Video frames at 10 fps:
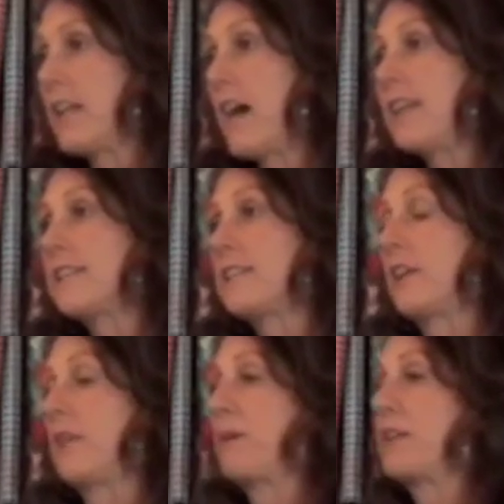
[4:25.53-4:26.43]
and not
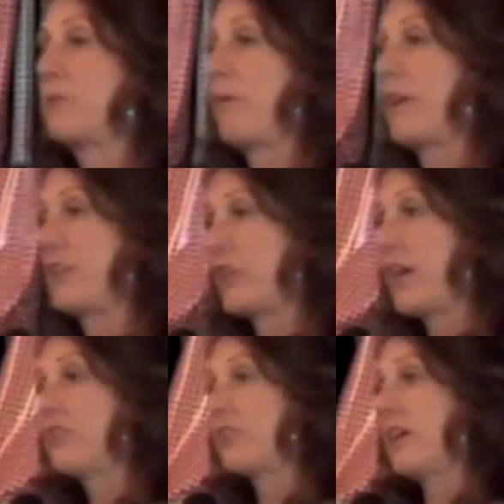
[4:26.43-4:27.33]
necessarily because we want to
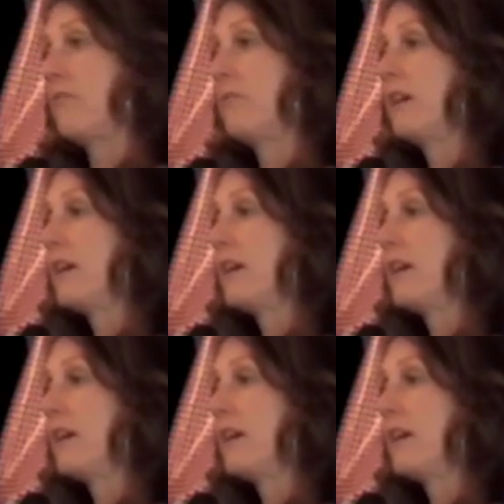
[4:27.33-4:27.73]
judge them,